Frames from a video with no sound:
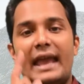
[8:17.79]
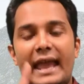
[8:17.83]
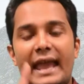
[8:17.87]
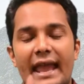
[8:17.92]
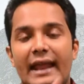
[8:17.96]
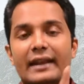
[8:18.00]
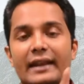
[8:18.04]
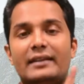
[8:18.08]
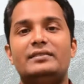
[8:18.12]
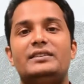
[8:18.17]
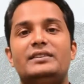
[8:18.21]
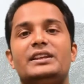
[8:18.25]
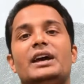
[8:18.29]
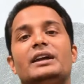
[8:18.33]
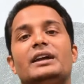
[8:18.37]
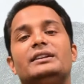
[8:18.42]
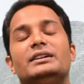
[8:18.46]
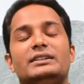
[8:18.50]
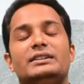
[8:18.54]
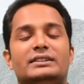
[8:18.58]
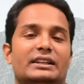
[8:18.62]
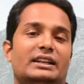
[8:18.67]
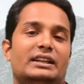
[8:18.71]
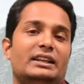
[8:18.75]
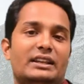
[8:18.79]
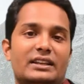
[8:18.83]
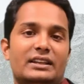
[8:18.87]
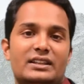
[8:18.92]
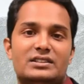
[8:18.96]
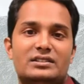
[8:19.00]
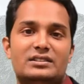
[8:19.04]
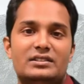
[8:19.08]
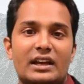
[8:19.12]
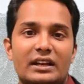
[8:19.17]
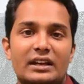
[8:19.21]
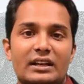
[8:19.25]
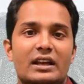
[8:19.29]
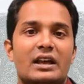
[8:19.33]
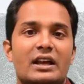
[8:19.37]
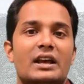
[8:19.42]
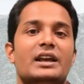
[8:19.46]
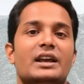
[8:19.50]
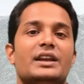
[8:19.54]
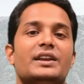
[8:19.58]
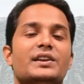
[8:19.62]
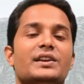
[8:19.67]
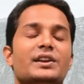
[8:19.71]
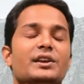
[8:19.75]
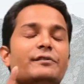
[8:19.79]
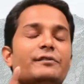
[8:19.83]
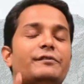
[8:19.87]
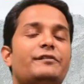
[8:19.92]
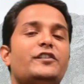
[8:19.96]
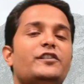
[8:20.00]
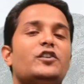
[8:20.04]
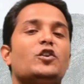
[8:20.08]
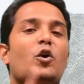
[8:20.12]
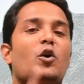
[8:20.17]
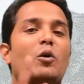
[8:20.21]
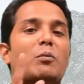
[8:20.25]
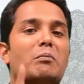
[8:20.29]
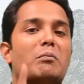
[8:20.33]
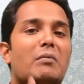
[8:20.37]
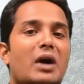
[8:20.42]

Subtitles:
And the other thing is that if your